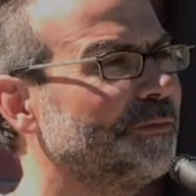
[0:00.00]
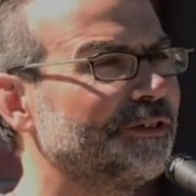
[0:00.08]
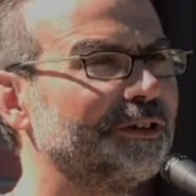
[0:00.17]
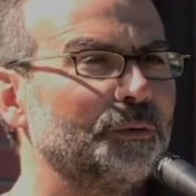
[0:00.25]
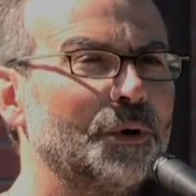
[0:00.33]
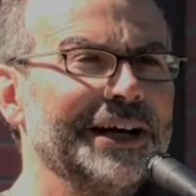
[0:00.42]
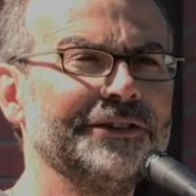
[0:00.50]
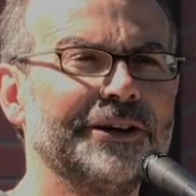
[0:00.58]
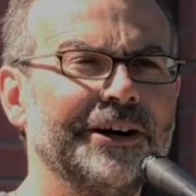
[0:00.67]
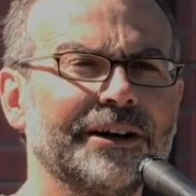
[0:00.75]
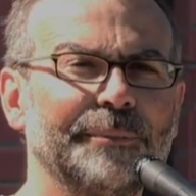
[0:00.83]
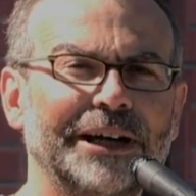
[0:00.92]
So why
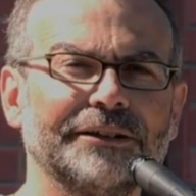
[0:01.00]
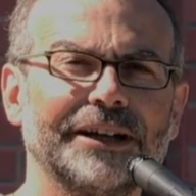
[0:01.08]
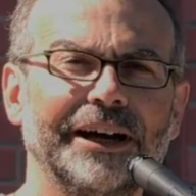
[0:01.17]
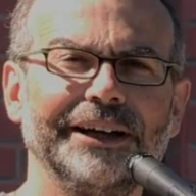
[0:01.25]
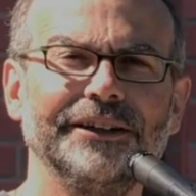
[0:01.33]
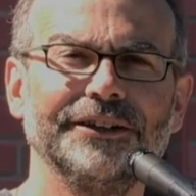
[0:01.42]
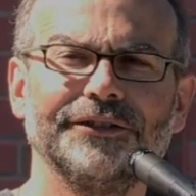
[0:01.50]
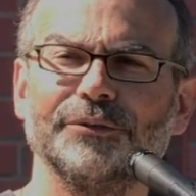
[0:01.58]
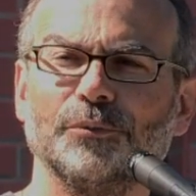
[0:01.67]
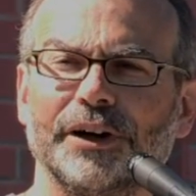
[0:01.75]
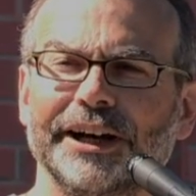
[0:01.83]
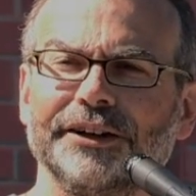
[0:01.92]
talk about kindness,
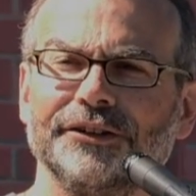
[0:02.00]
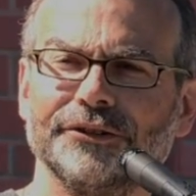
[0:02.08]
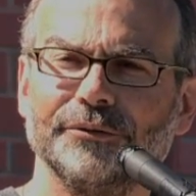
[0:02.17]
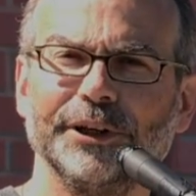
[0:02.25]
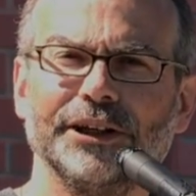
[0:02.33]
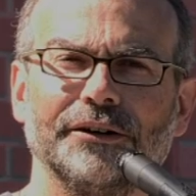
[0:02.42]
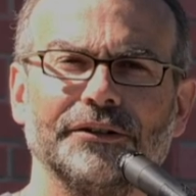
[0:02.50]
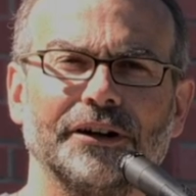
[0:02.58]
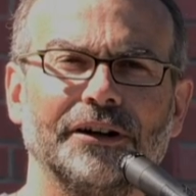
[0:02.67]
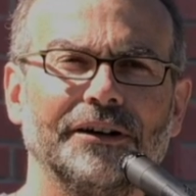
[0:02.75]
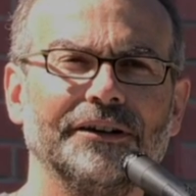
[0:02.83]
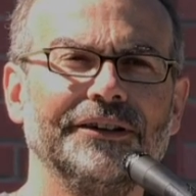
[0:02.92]
and why should we go to
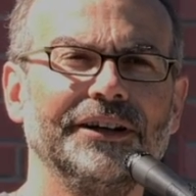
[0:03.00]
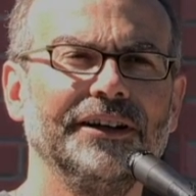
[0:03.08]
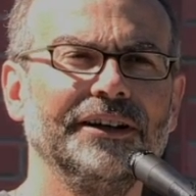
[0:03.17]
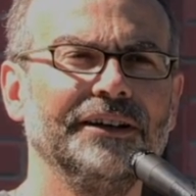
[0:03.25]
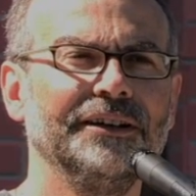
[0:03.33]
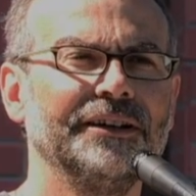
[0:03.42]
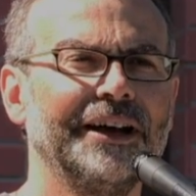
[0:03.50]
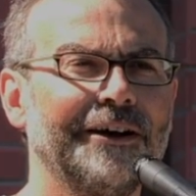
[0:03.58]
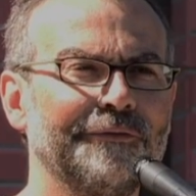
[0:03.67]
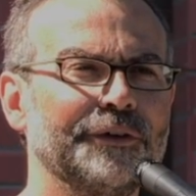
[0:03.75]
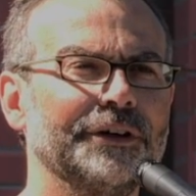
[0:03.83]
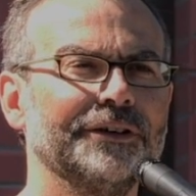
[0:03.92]
all the
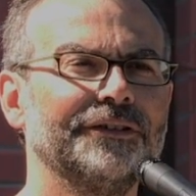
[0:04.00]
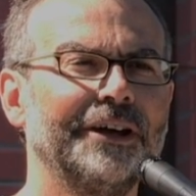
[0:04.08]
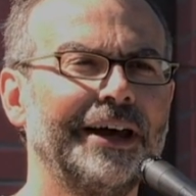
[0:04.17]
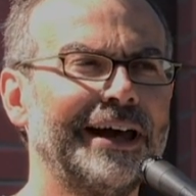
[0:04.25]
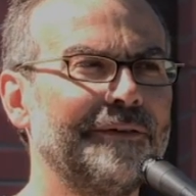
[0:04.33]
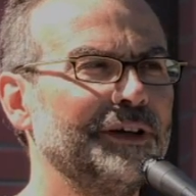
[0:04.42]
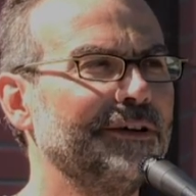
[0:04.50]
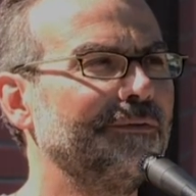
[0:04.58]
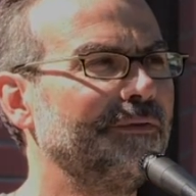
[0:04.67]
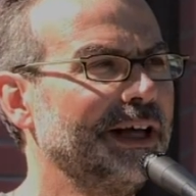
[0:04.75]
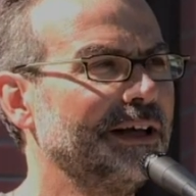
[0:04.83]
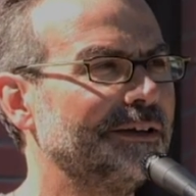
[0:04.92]
effort to have an
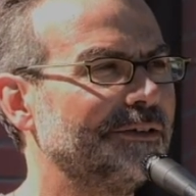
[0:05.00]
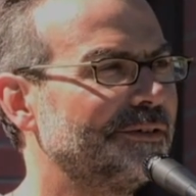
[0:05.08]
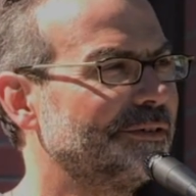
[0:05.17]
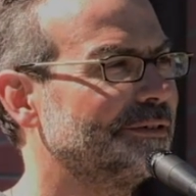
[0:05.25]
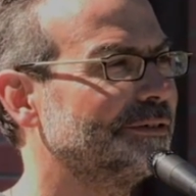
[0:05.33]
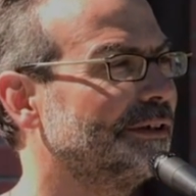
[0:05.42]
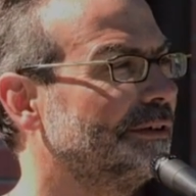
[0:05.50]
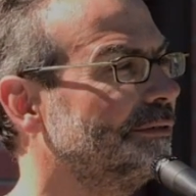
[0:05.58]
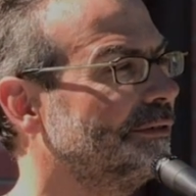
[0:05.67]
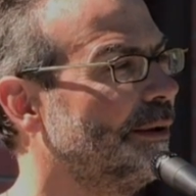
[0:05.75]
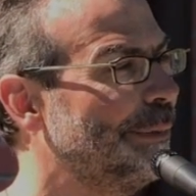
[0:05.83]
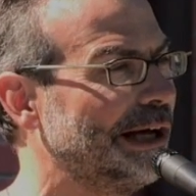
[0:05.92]
event
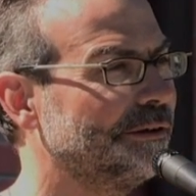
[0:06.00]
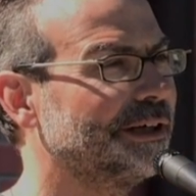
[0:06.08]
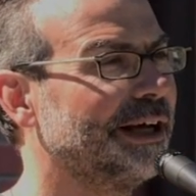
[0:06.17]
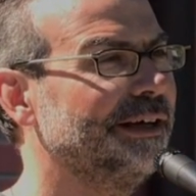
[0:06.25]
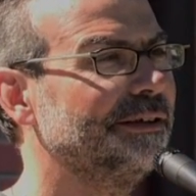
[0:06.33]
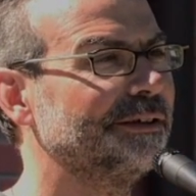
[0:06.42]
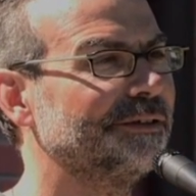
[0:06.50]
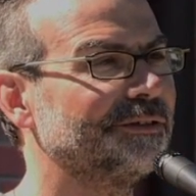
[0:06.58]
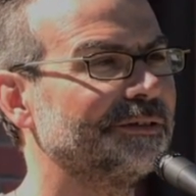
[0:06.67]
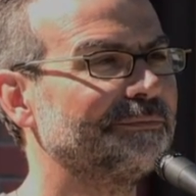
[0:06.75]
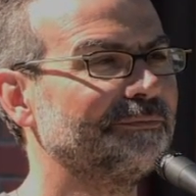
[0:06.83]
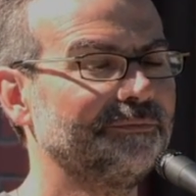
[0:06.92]
about kindness?